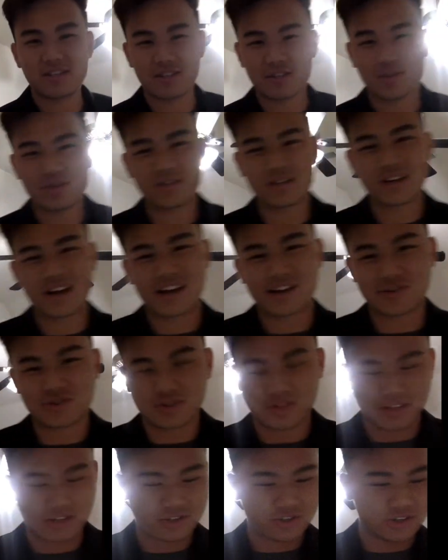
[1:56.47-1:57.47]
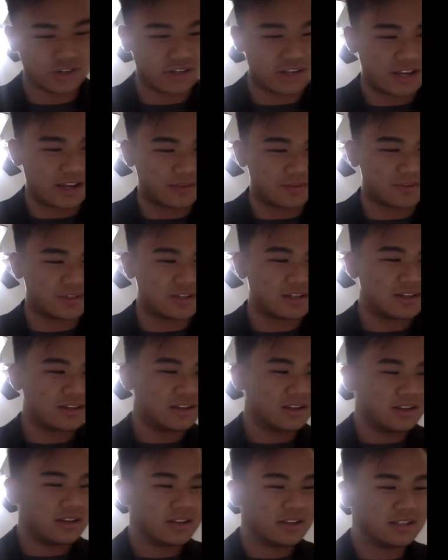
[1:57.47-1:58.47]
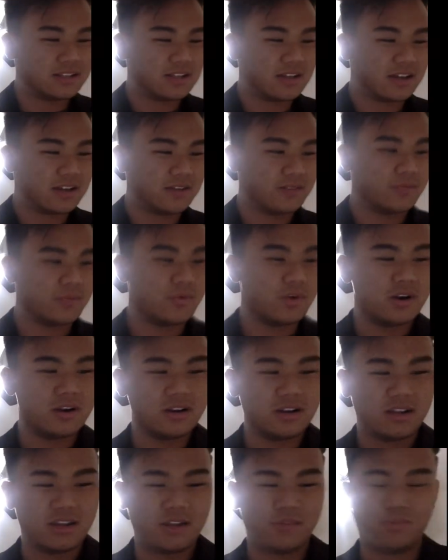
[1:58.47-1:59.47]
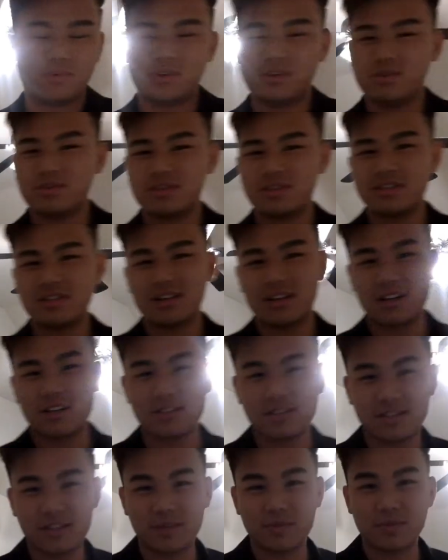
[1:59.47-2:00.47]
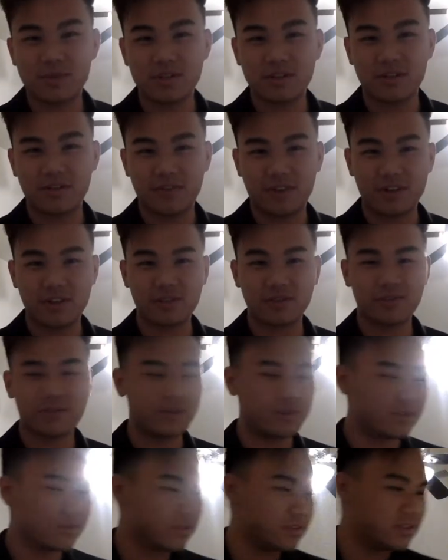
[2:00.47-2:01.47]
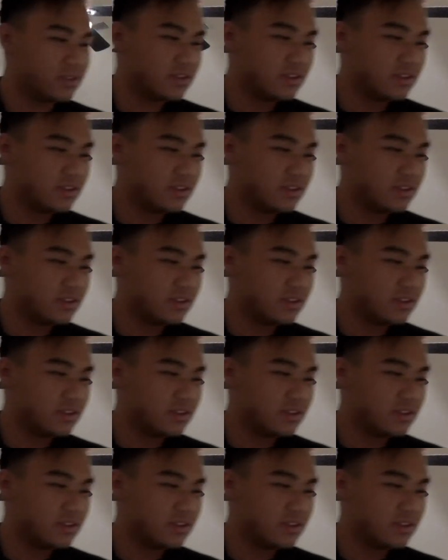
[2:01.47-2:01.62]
using hydroelectric dams is that 1, it reduces the consumption of fossil fuels.